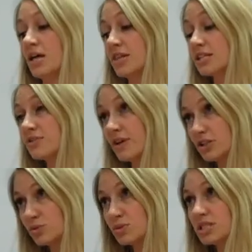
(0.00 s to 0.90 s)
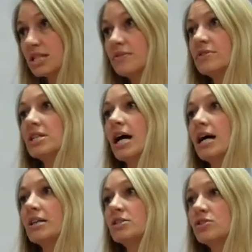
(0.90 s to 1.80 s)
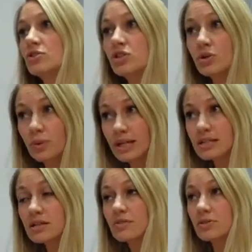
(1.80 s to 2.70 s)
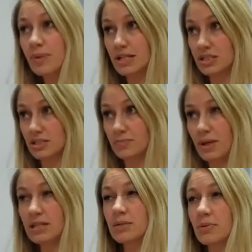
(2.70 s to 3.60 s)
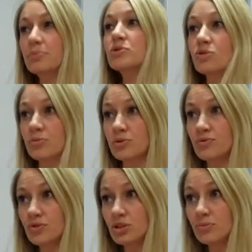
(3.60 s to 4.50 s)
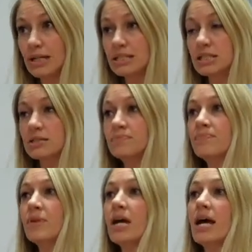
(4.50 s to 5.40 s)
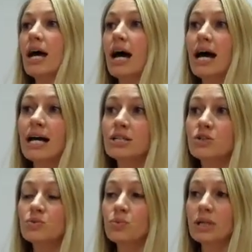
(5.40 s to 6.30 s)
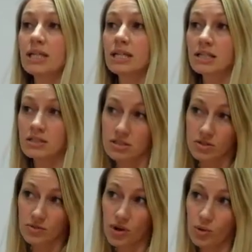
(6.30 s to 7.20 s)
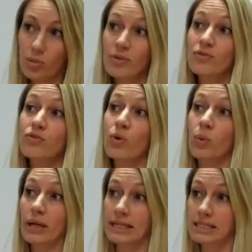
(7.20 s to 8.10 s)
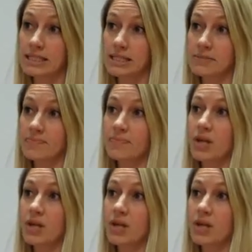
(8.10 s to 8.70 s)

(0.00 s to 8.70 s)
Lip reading: The intervention was delivered at 2 weeks after patients picked up a prescription for a new medicine, and we conducted the follow-up at 4 weeks.